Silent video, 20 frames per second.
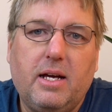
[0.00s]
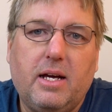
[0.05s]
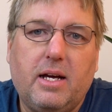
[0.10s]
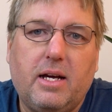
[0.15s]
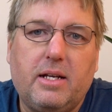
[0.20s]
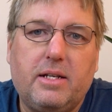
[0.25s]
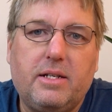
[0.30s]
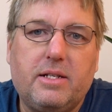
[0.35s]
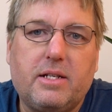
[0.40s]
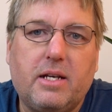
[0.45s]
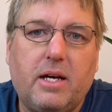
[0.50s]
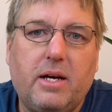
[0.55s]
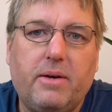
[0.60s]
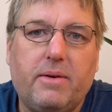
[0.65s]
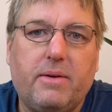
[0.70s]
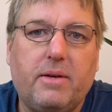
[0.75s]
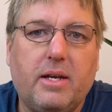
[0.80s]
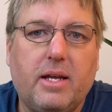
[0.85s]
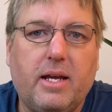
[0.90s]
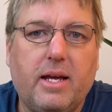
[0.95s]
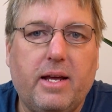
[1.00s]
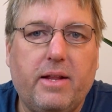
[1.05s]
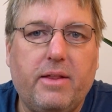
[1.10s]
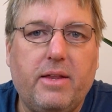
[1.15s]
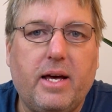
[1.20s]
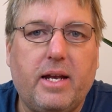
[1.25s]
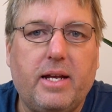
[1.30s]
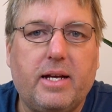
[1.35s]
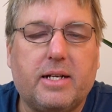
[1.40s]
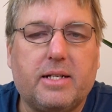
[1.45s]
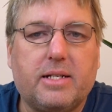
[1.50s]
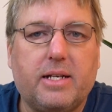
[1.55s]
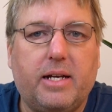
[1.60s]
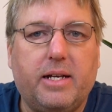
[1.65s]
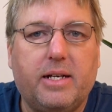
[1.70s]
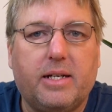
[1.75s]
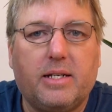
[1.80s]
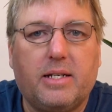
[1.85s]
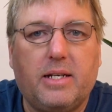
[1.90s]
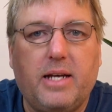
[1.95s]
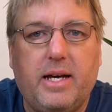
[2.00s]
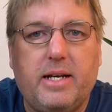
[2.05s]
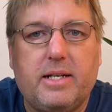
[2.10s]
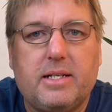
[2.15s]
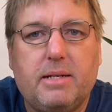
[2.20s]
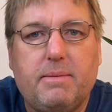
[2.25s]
And so in that ecstatic state,